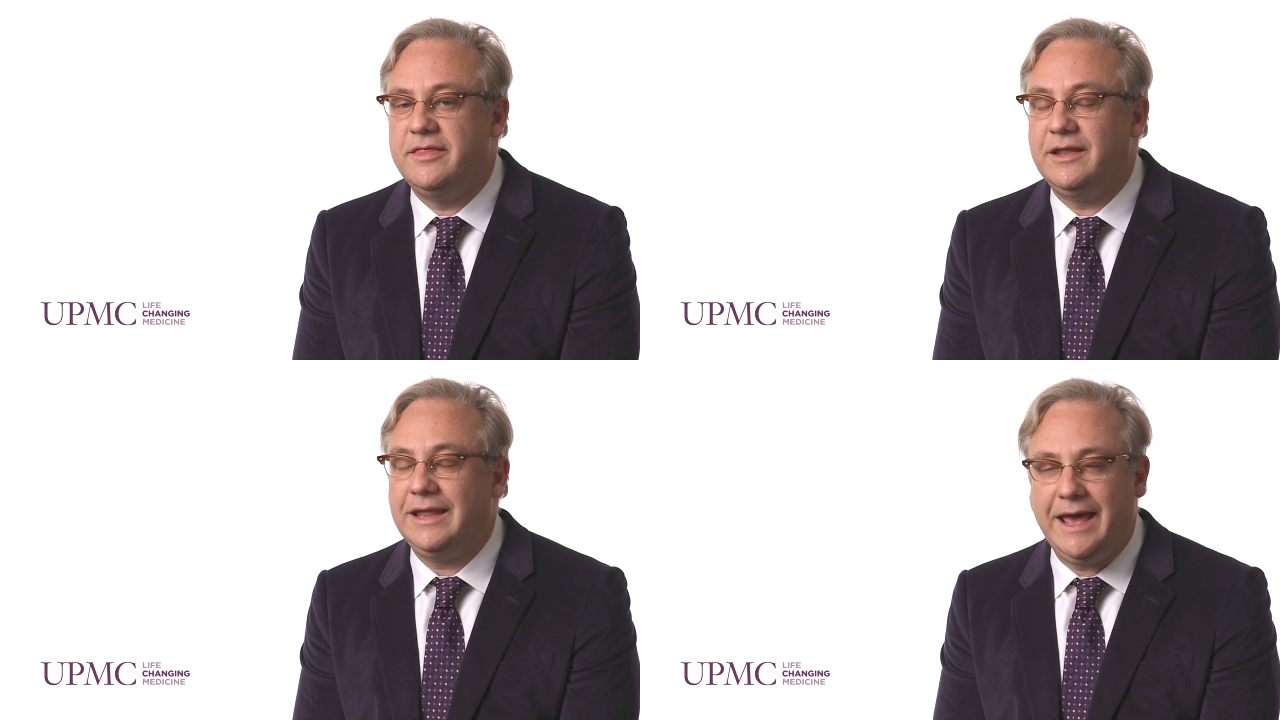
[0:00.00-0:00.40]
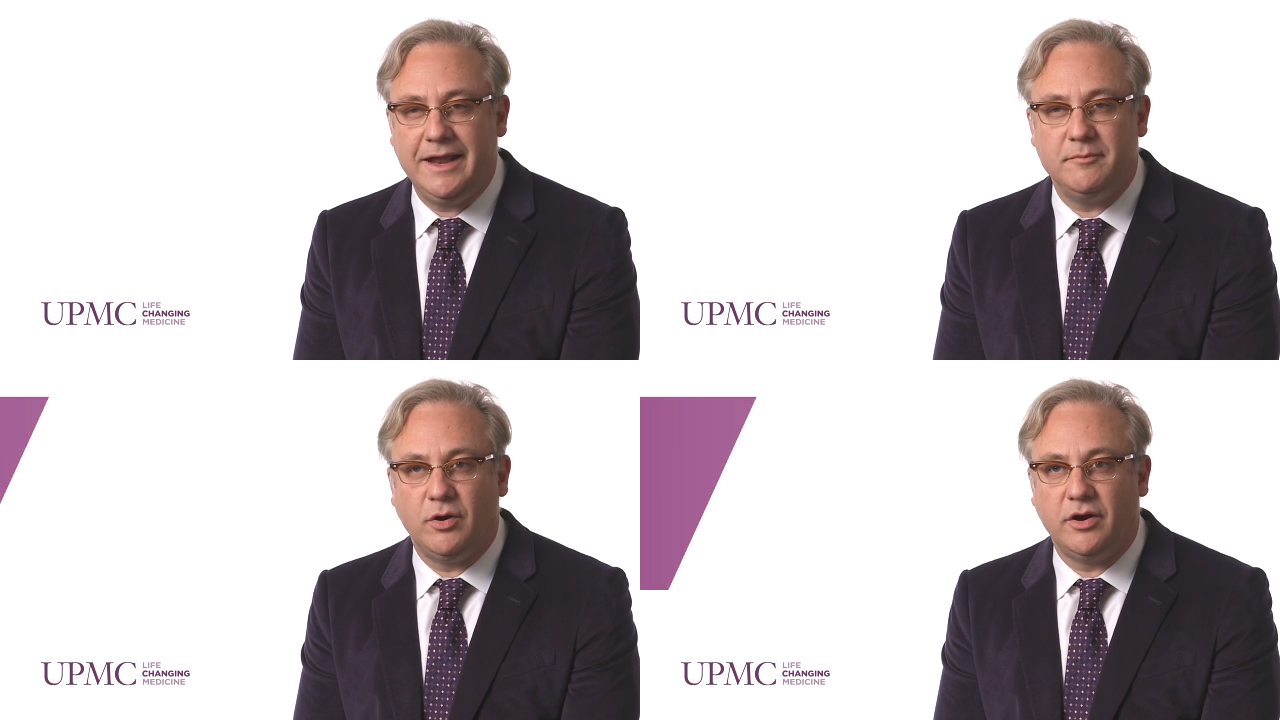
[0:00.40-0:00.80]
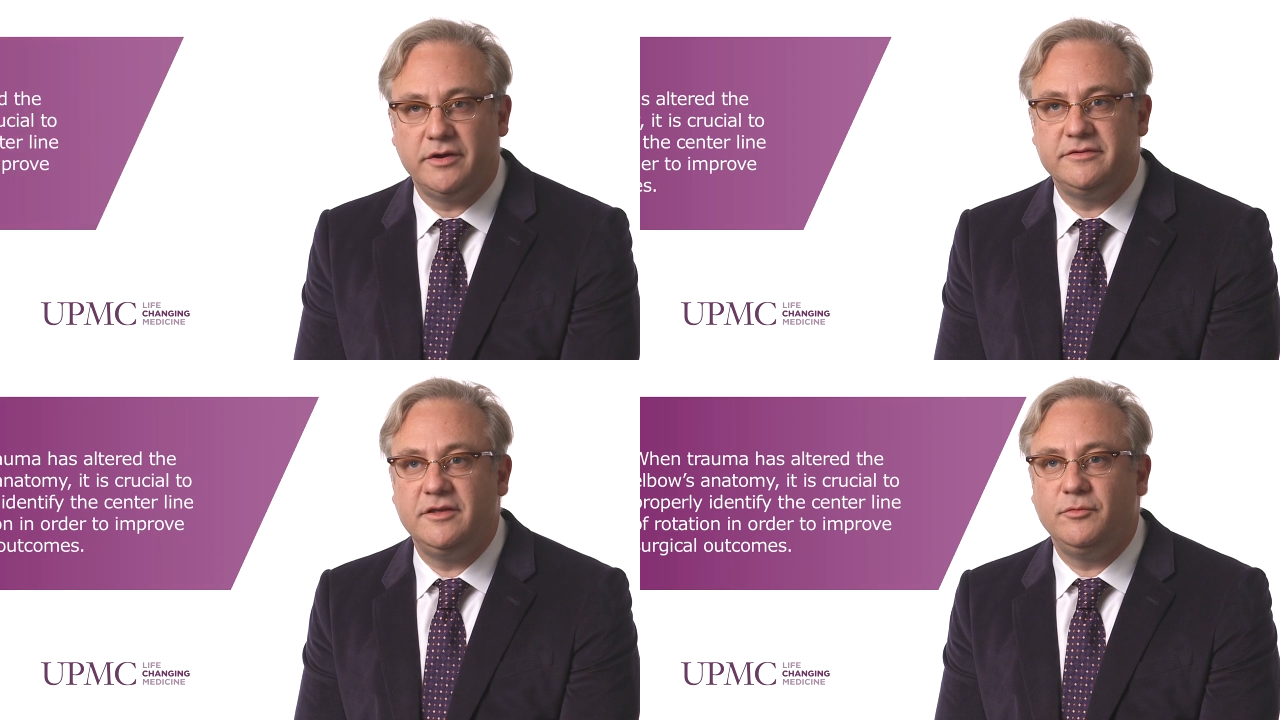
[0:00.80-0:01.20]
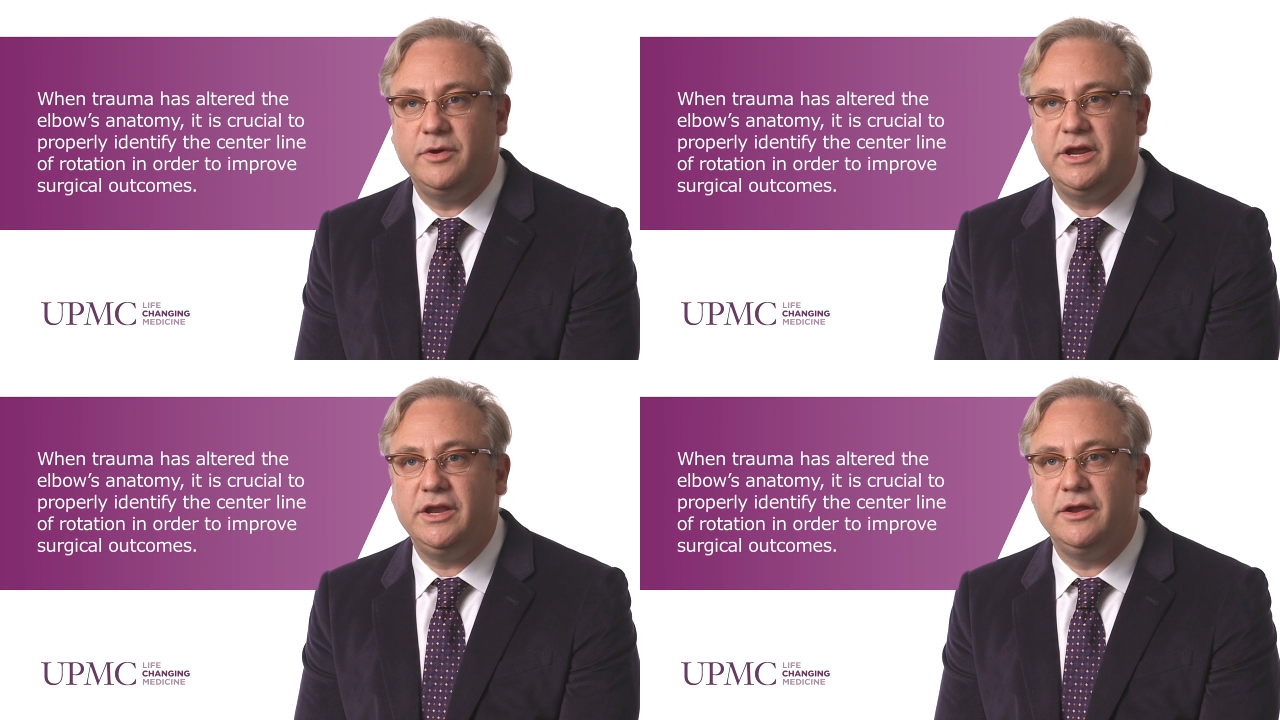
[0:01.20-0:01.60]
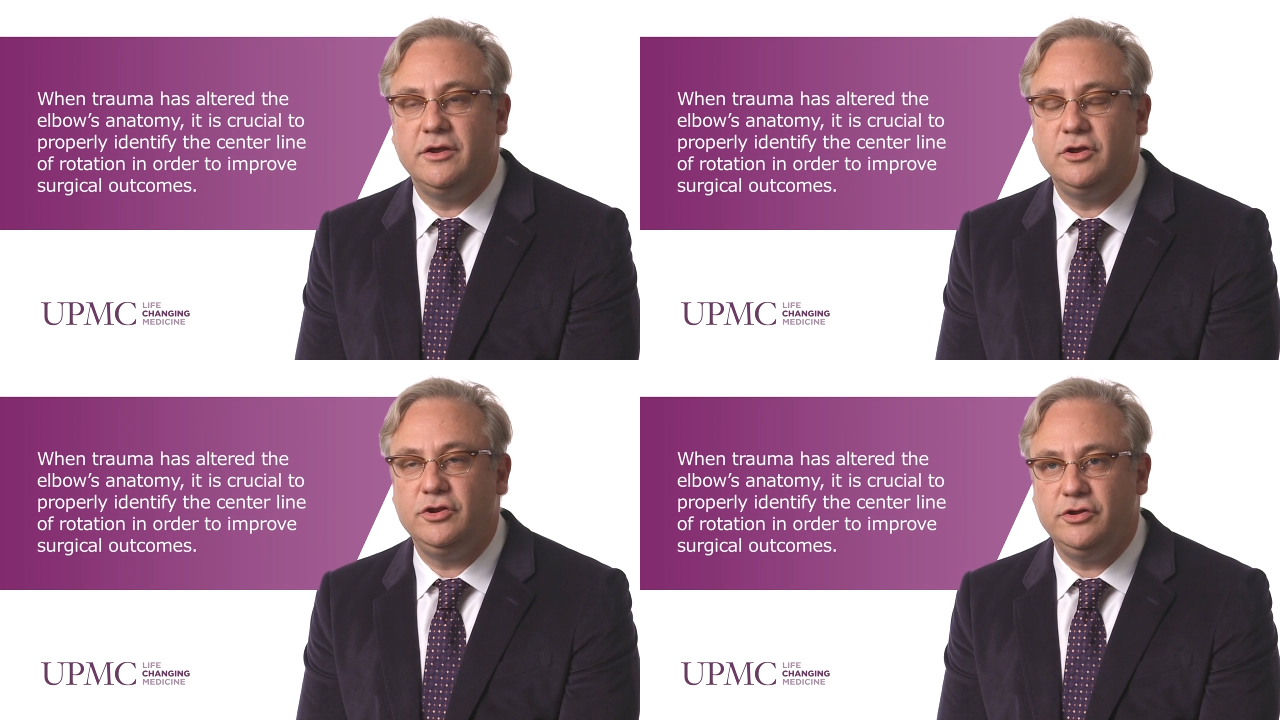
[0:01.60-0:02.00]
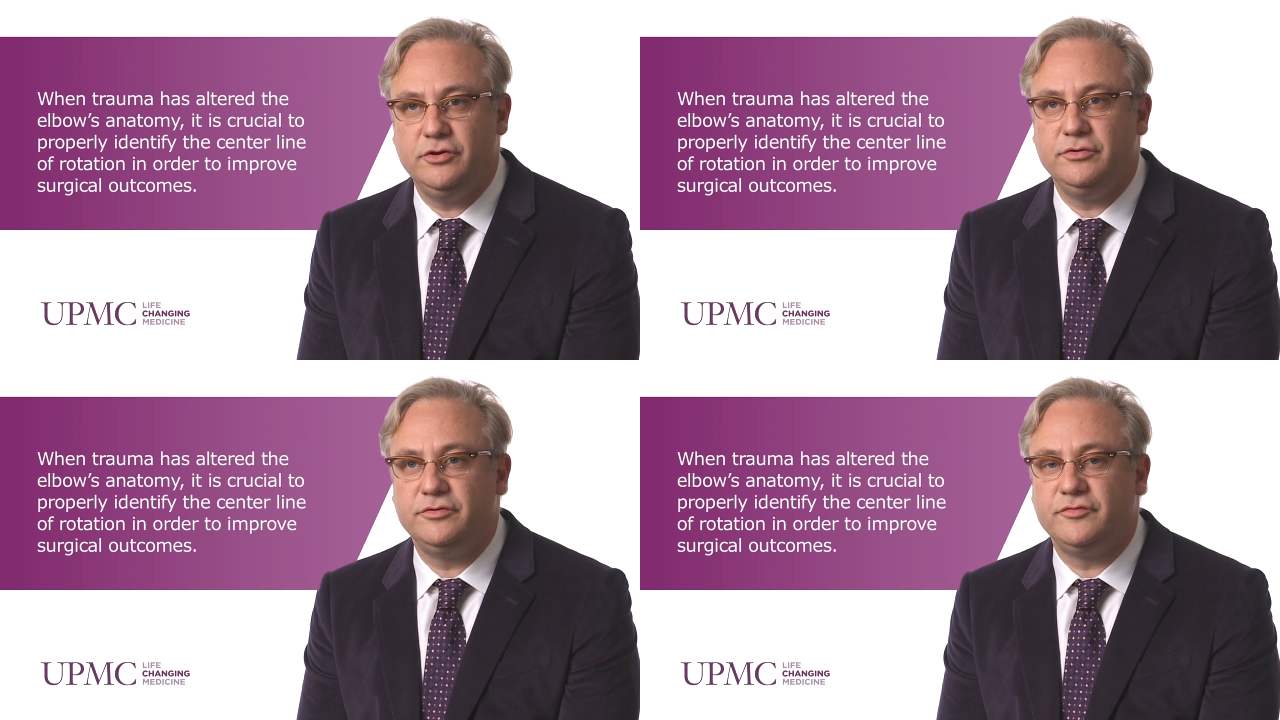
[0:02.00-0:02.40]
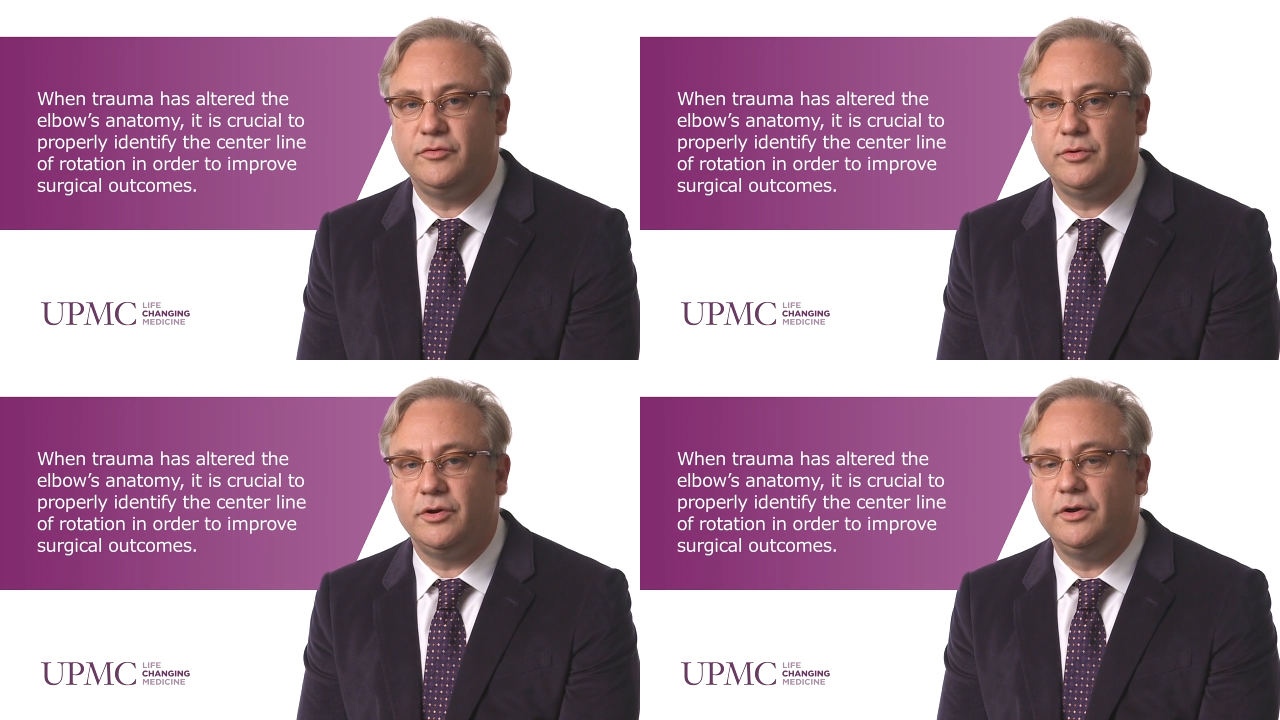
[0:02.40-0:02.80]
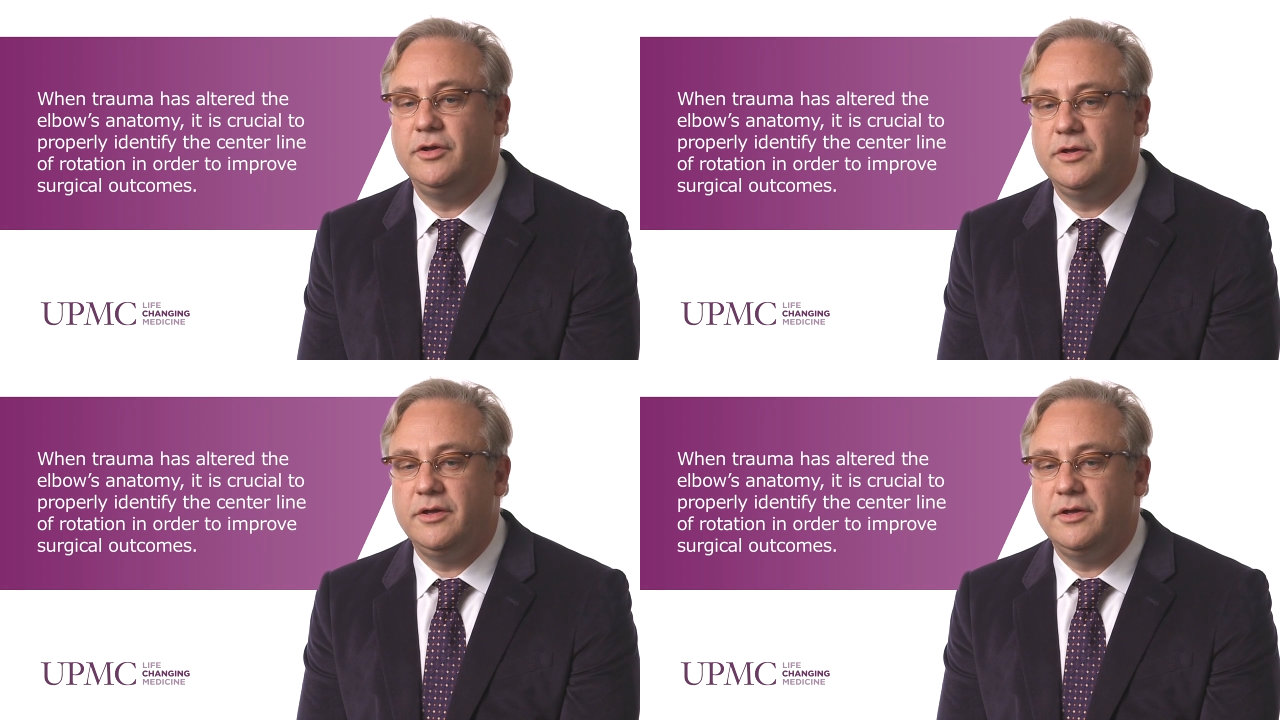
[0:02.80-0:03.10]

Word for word: the landmarks that we use for